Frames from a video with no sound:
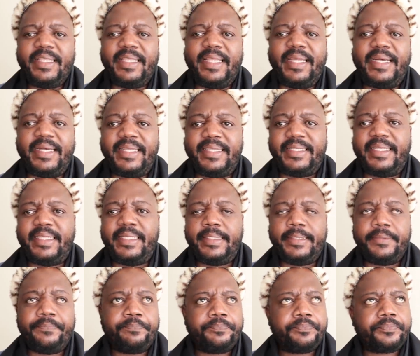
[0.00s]
the reason
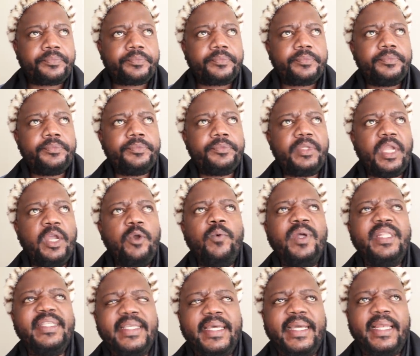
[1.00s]

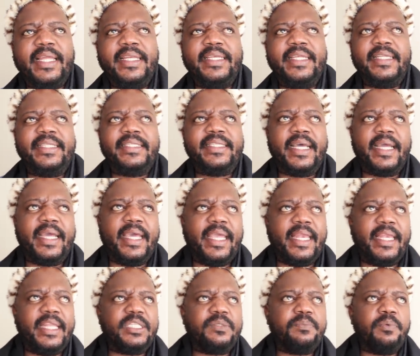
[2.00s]
kwenzeke lento
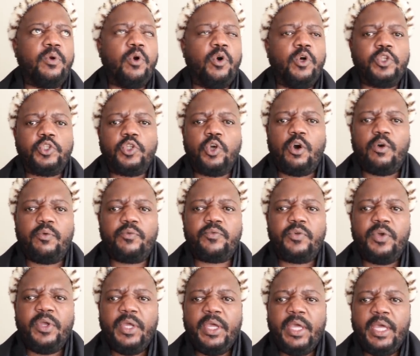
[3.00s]
eyenzakele is because of
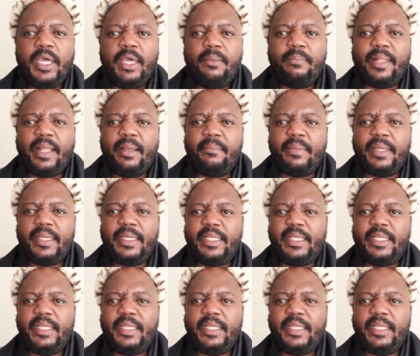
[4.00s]
mhlambe